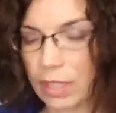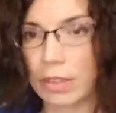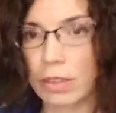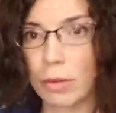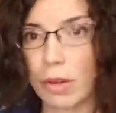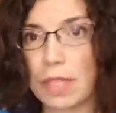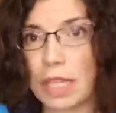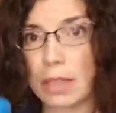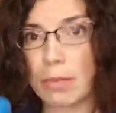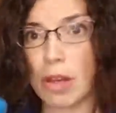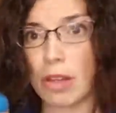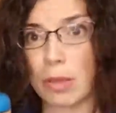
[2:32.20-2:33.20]
the ReefSell
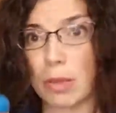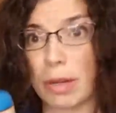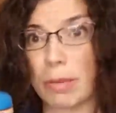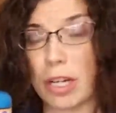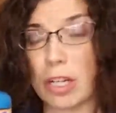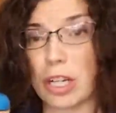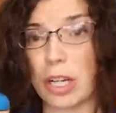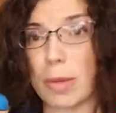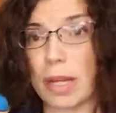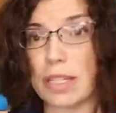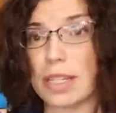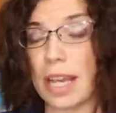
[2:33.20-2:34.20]
Small is what I'm going to talk
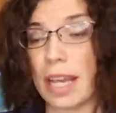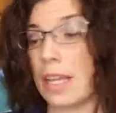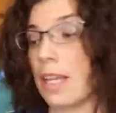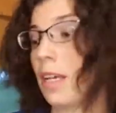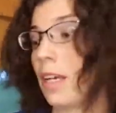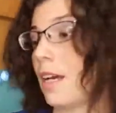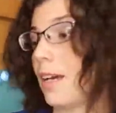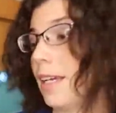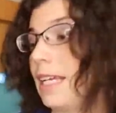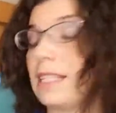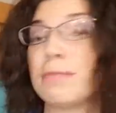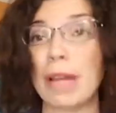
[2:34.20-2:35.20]
about today.
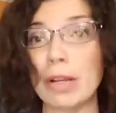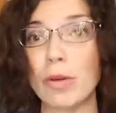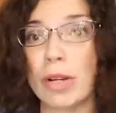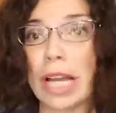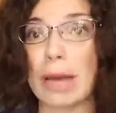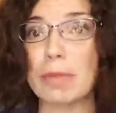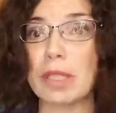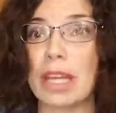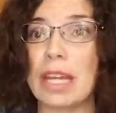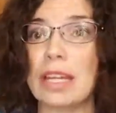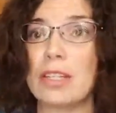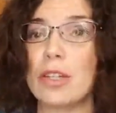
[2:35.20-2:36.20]
It's
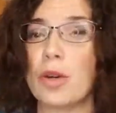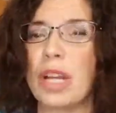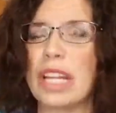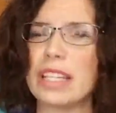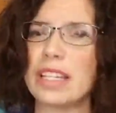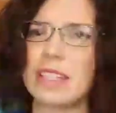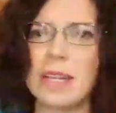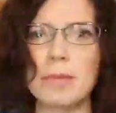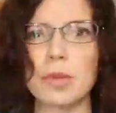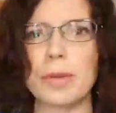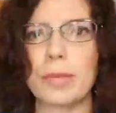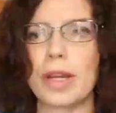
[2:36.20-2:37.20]
micro-encapsulated, so it's the same
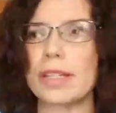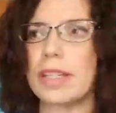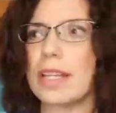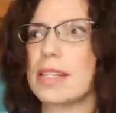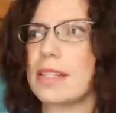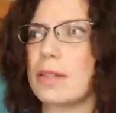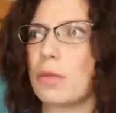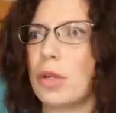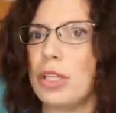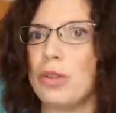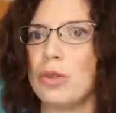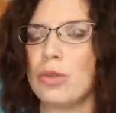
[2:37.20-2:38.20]
sort of process
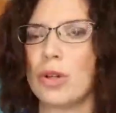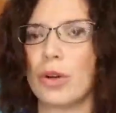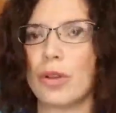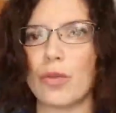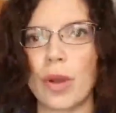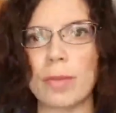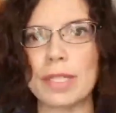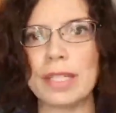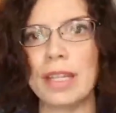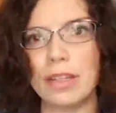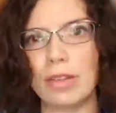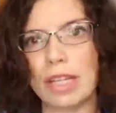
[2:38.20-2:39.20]
when you go to the
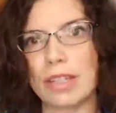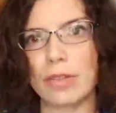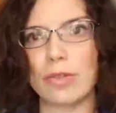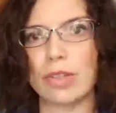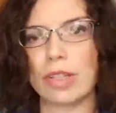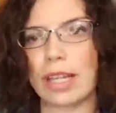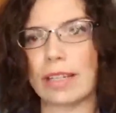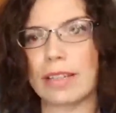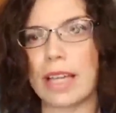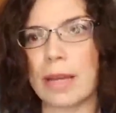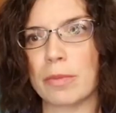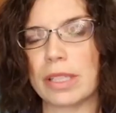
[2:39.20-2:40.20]
pharmacy and you get those like
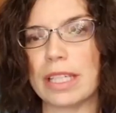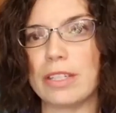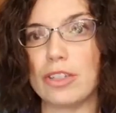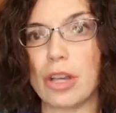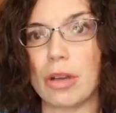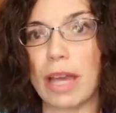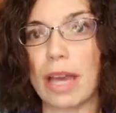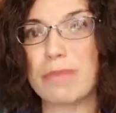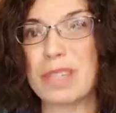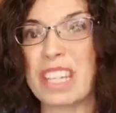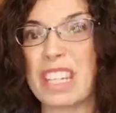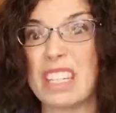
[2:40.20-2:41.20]
time-release gel
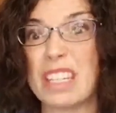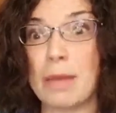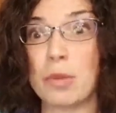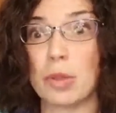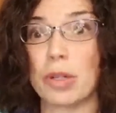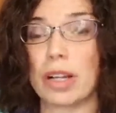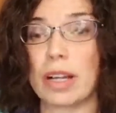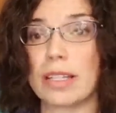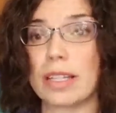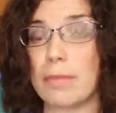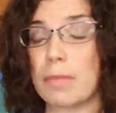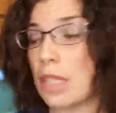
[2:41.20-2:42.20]
caps. Same sort of
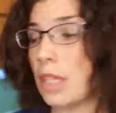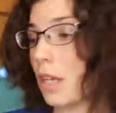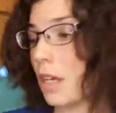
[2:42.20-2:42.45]
concept,